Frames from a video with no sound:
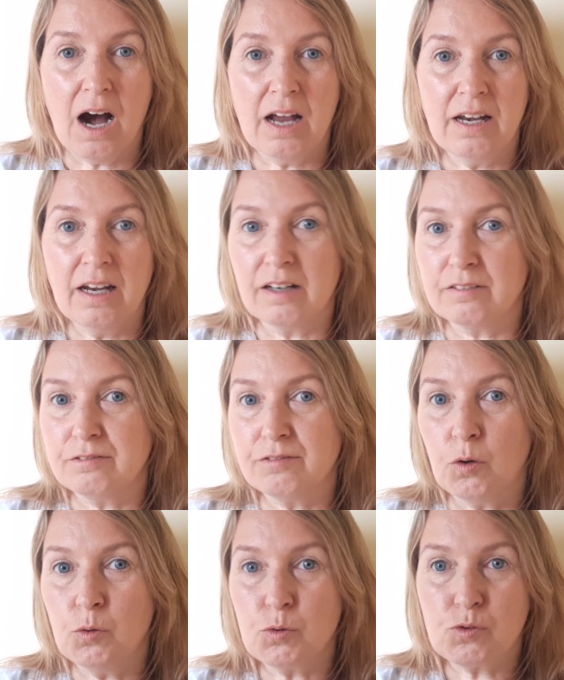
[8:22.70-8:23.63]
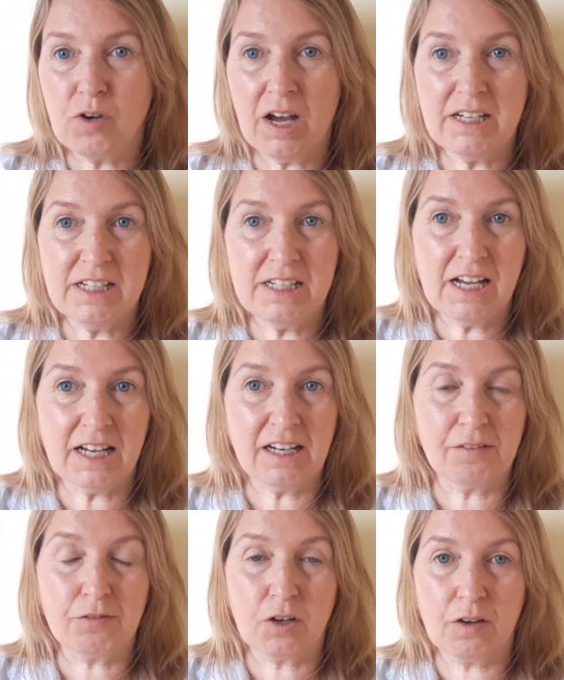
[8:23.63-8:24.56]
I love horse riding, I
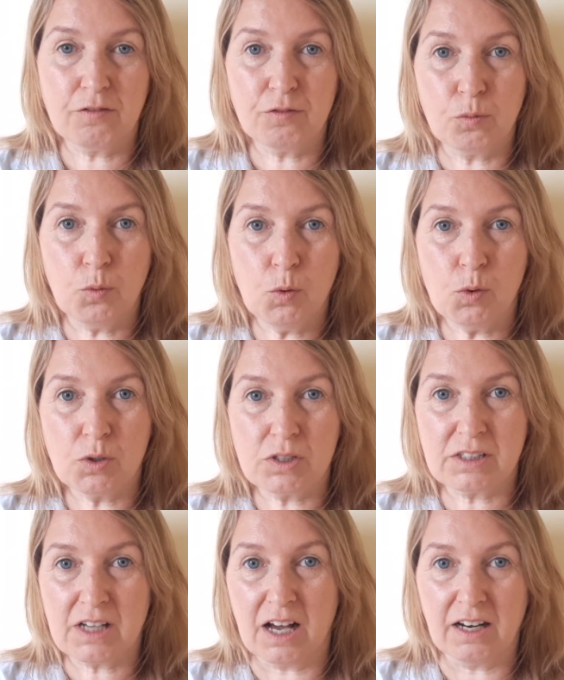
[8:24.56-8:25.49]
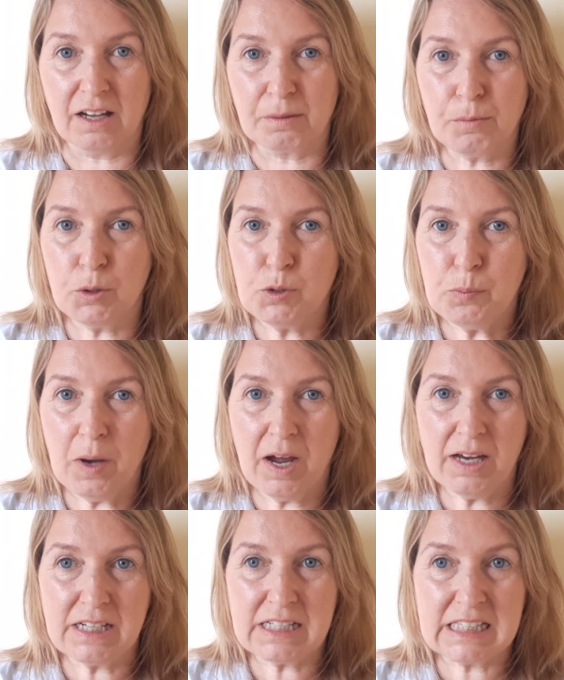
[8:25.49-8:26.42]
love going for walks, I like
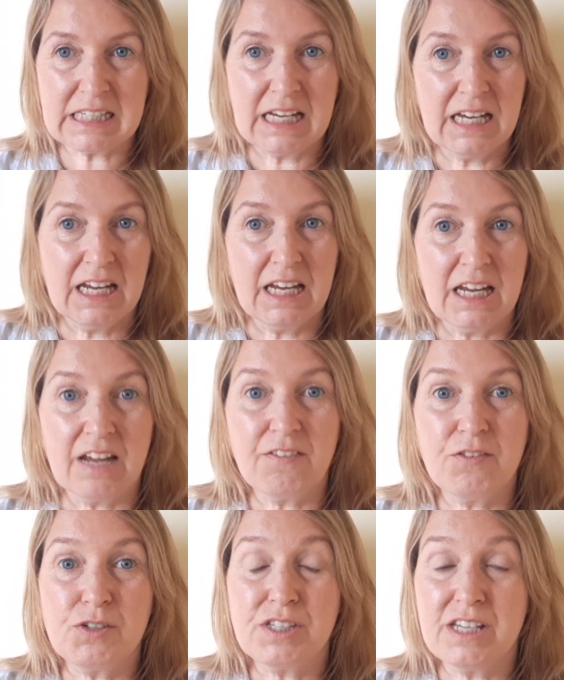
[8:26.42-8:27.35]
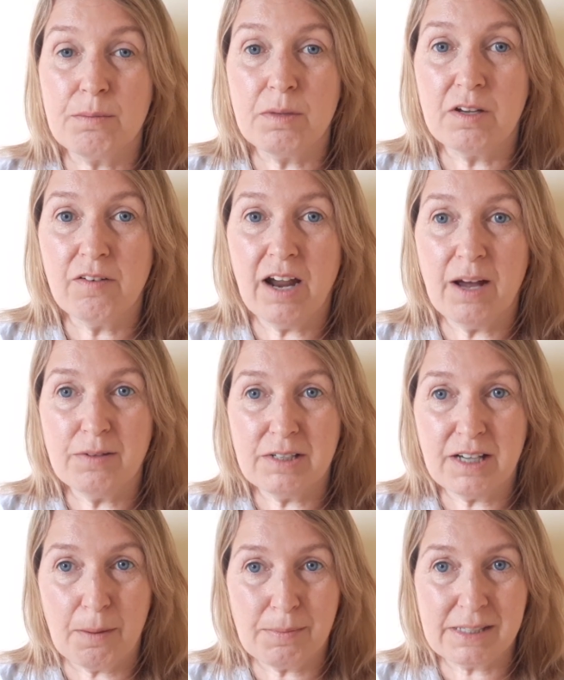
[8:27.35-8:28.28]
motorbikes. If you see me
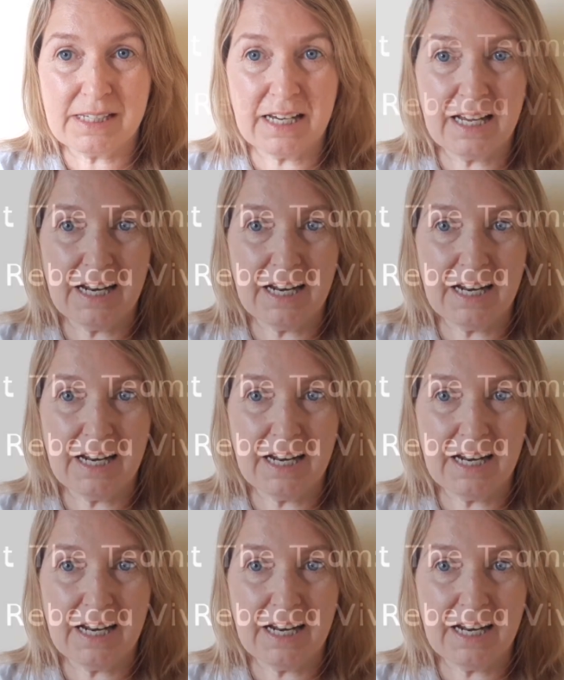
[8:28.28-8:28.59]
around, come and say